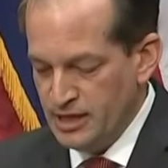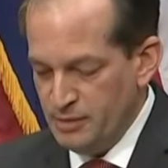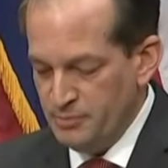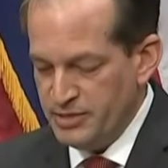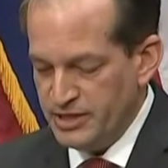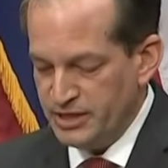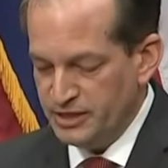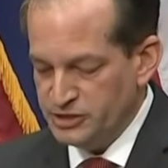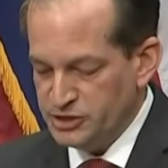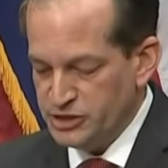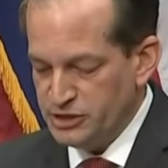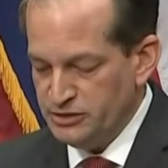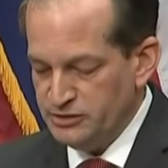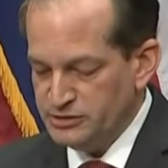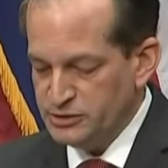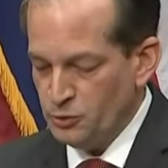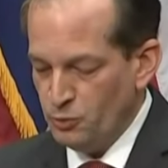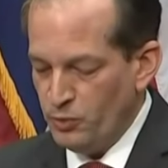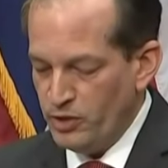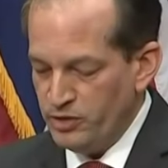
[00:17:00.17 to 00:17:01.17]
because she
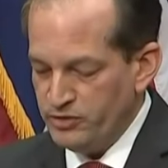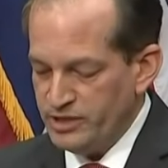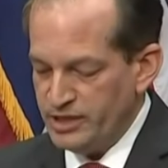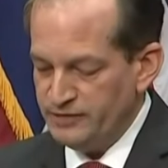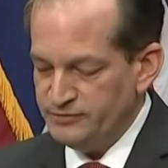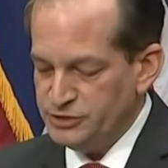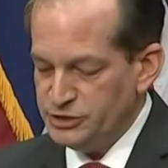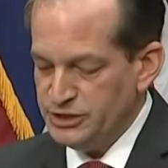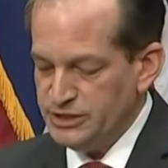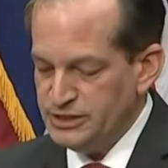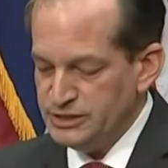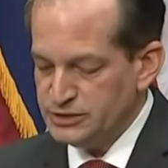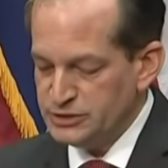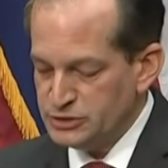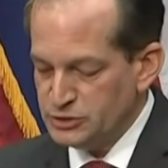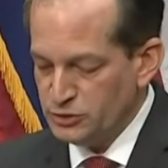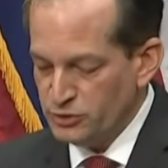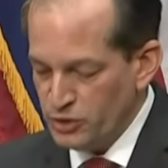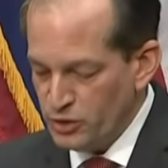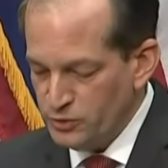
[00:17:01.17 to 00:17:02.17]
is aware that if she
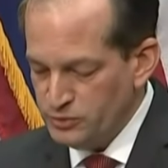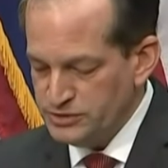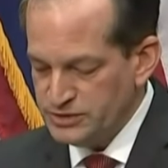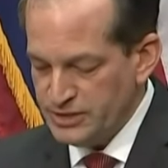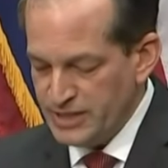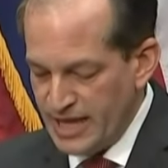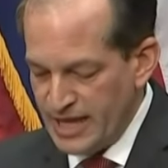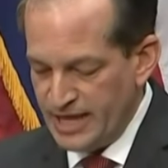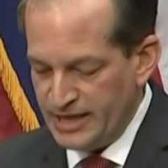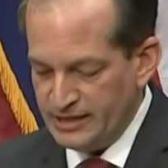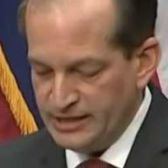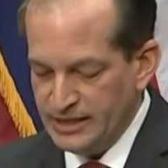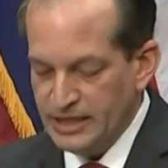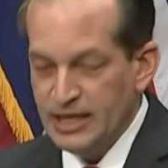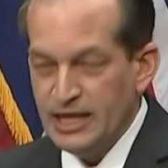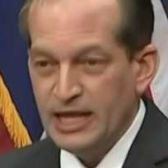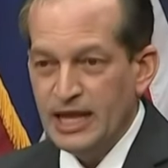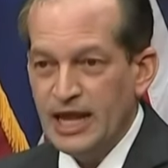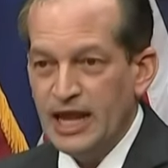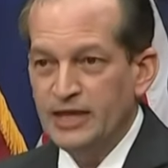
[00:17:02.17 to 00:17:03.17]
disclosed that
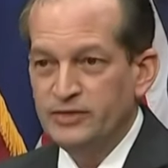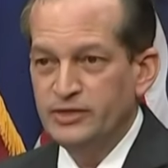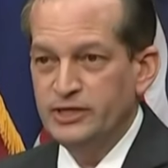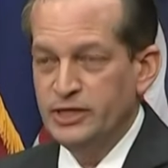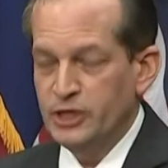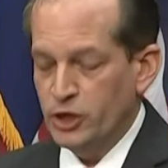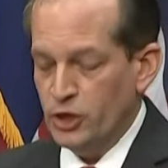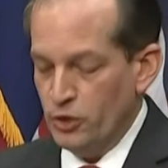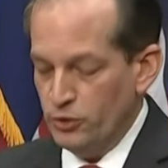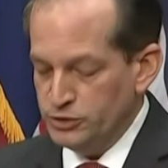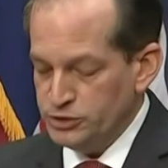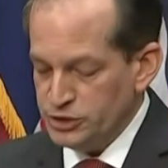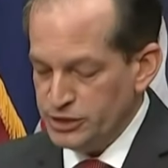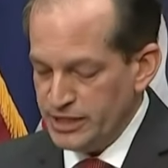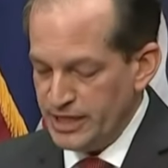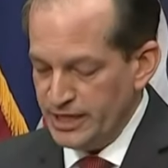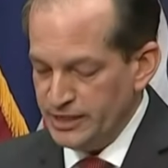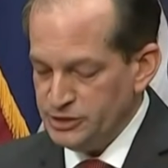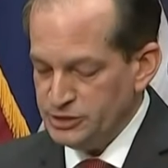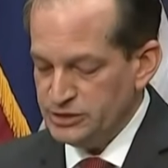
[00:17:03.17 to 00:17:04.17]
and the
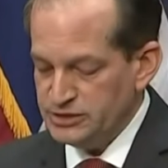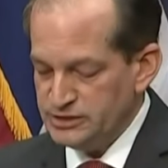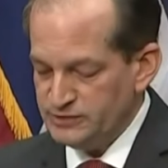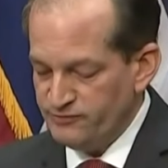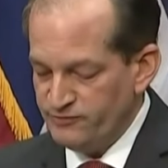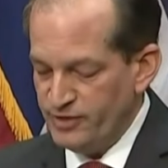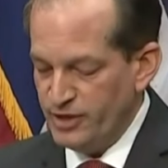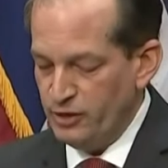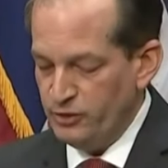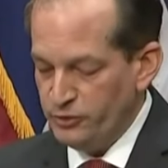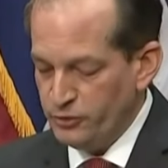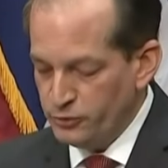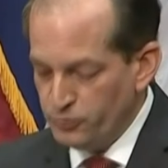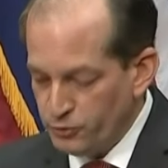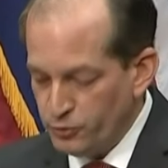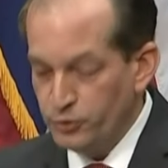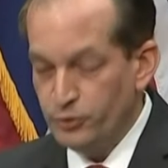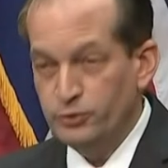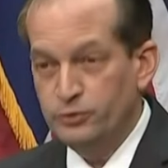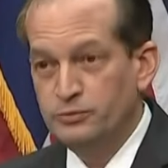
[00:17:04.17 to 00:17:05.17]
negotiations fell
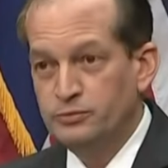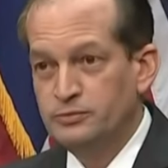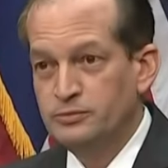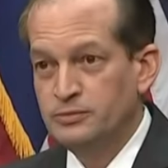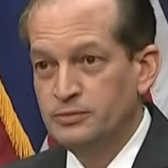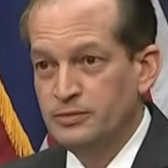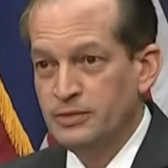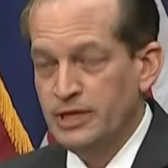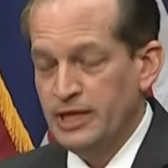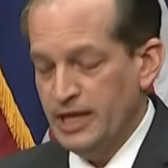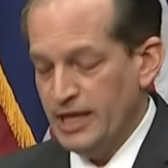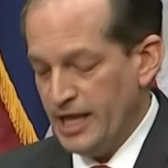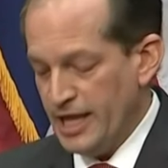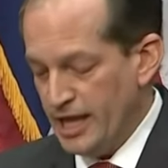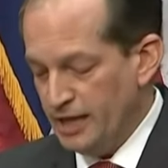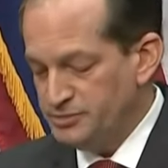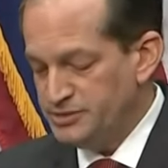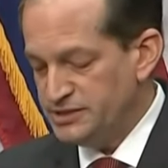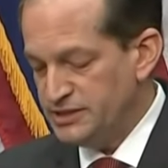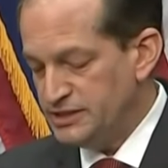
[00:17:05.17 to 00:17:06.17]
through,
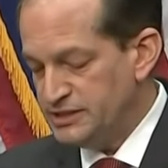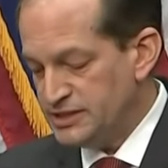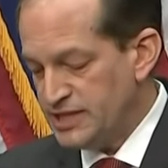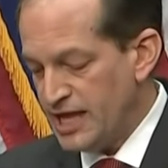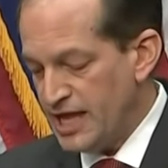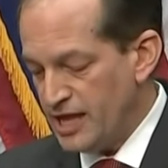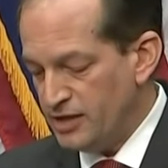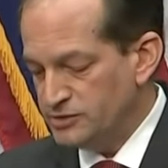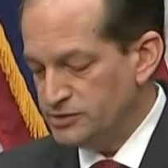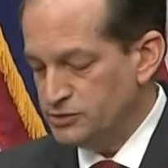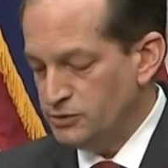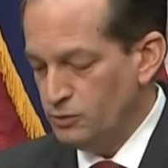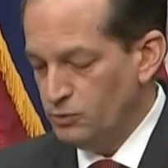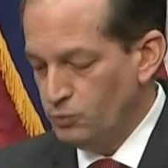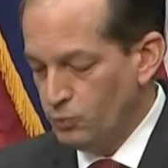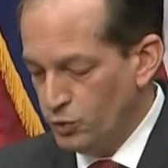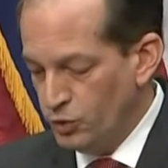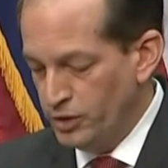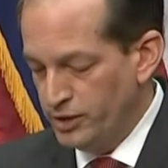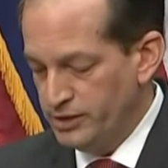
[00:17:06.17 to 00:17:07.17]
Epstein's counsel
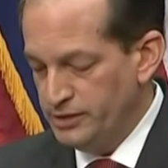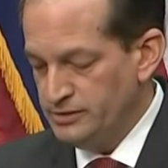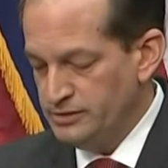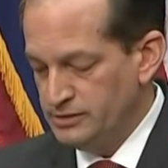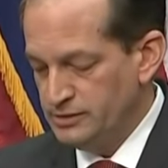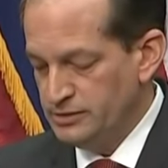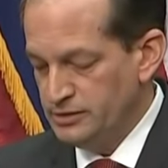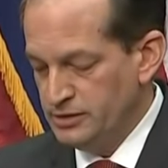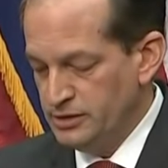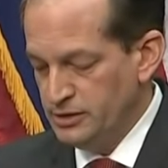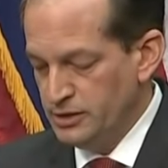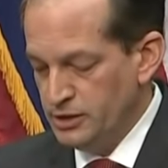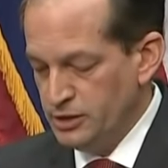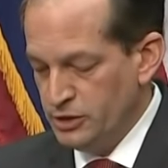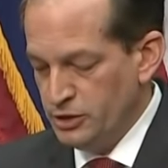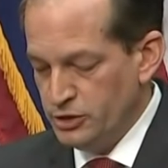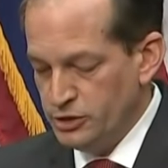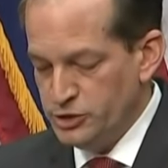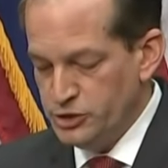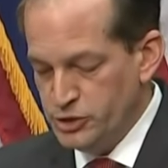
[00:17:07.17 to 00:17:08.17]
would
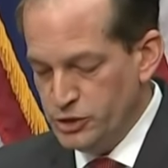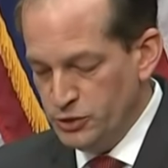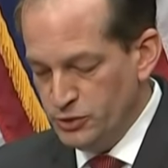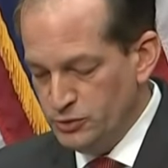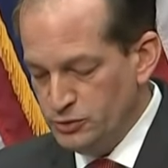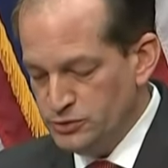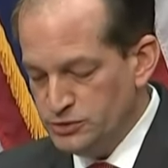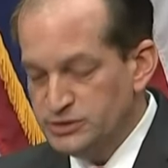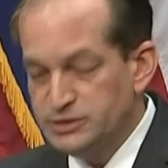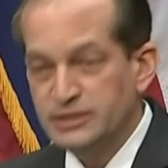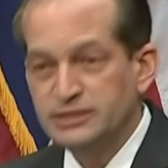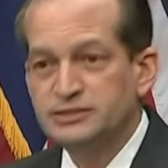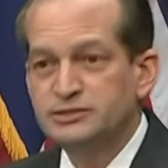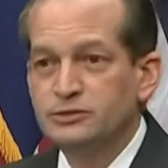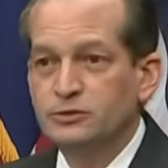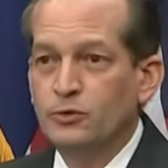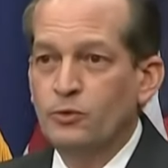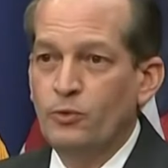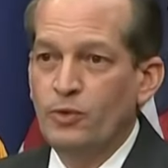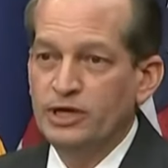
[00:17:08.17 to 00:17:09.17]
use this to
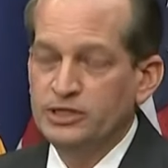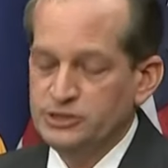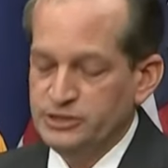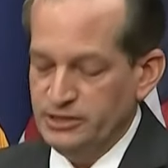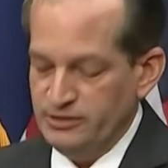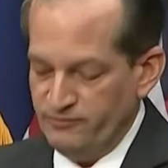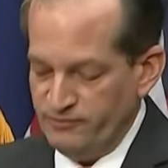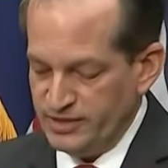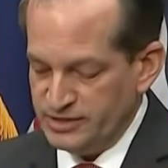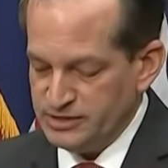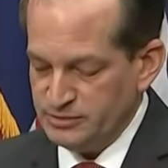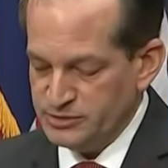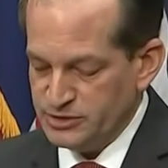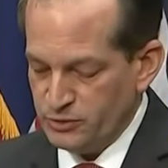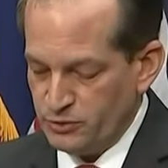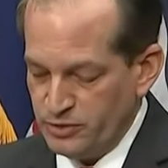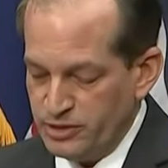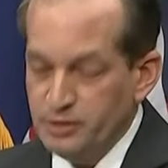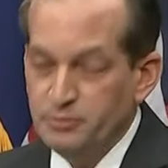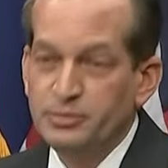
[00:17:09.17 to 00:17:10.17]
question the victim's
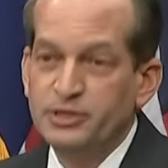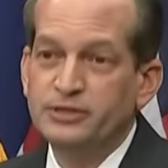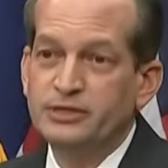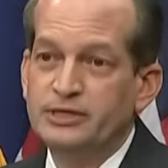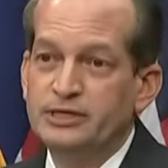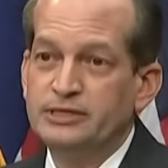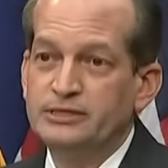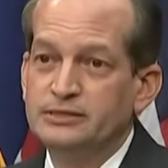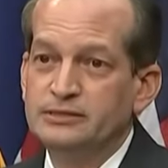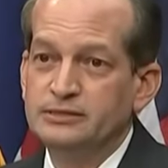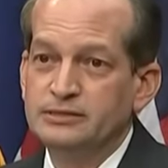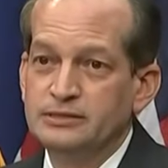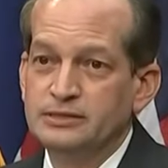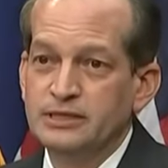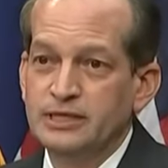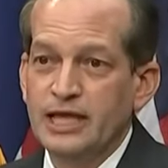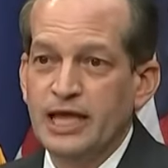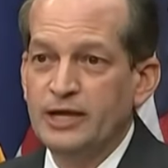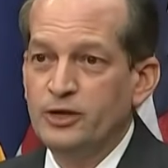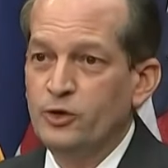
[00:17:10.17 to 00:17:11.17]
credibility.
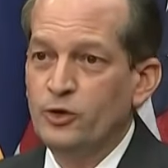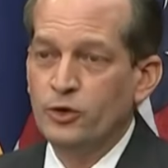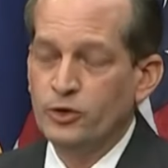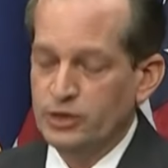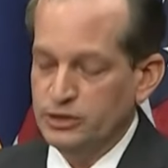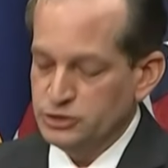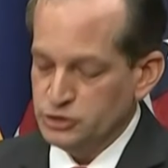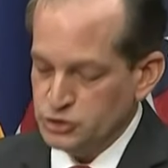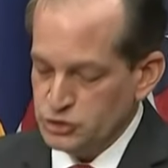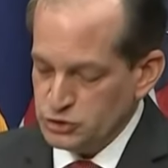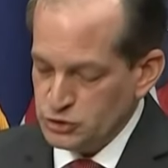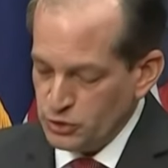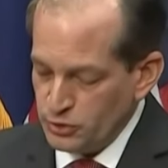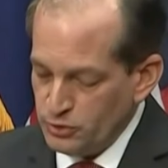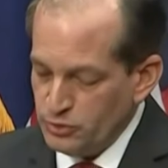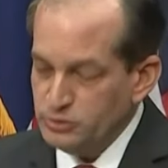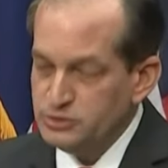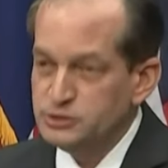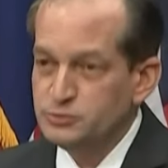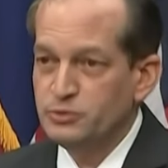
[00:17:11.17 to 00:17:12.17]
And her
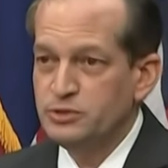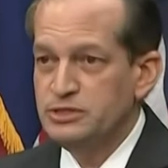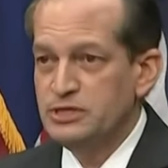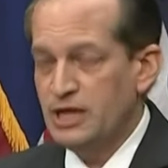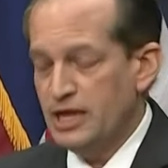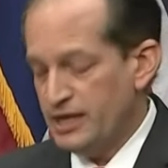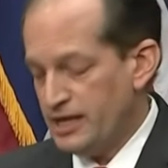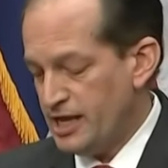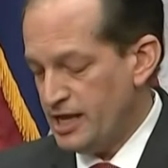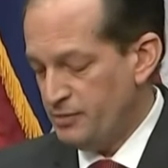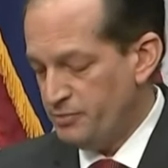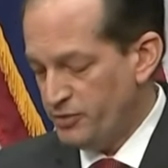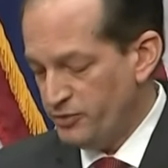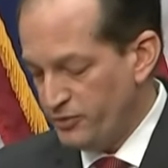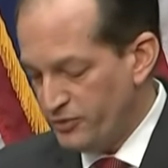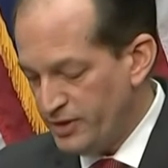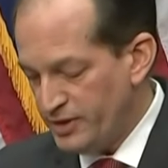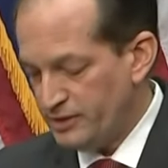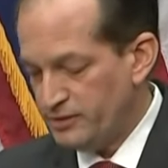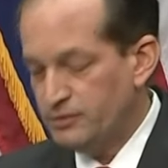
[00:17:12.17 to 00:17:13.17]
concerns were not
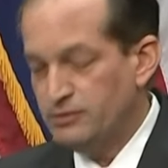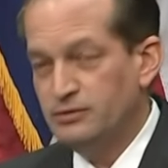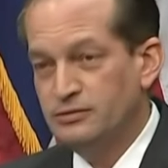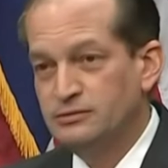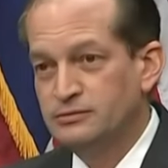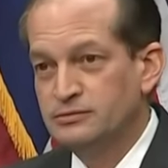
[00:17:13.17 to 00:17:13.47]
hypothetical.